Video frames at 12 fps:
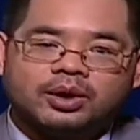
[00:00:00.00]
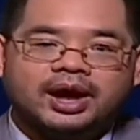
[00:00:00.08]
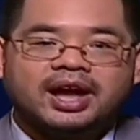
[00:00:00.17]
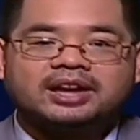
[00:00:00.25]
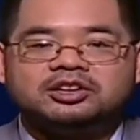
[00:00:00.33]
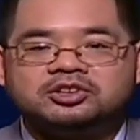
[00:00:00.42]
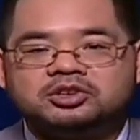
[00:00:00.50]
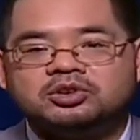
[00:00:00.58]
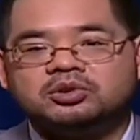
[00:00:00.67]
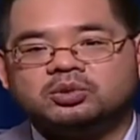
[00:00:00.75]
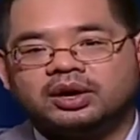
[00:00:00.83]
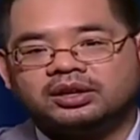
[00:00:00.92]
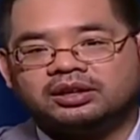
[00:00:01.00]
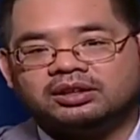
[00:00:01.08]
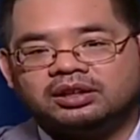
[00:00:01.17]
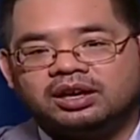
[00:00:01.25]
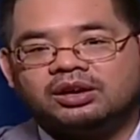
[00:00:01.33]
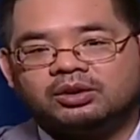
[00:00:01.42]
Go ahead and do
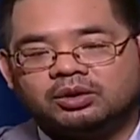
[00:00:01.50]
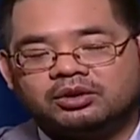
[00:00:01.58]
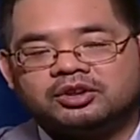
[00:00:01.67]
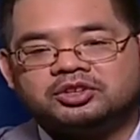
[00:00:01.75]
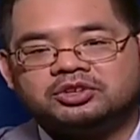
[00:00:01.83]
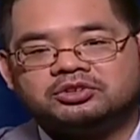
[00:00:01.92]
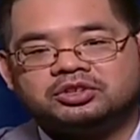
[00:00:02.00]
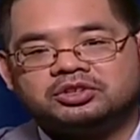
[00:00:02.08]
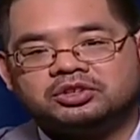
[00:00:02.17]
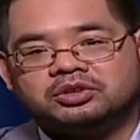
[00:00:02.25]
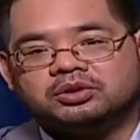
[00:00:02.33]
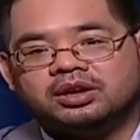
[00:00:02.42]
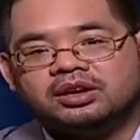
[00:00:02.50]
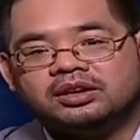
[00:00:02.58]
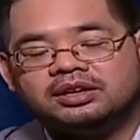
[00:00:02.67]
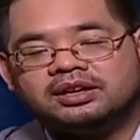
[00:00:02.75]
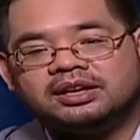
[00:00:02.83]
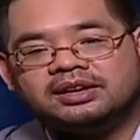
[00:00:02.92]
what Allah ordered you to do.
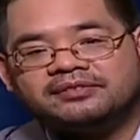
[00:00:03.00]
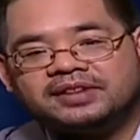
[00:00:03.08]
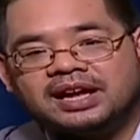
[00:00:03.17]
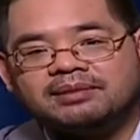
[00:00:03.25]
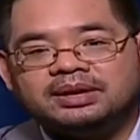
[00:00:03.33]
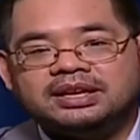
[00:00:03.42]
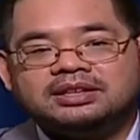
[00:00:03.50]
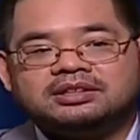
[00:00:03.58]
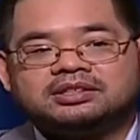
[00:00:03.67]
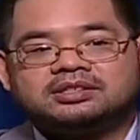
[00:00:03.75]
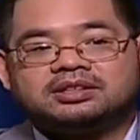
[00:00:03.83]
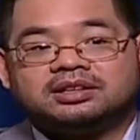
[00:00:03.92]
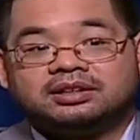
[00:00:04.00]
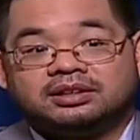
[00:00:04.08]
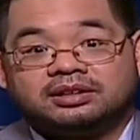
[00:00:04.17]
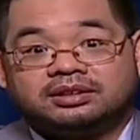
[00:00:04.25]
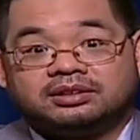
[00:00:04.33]
And if that means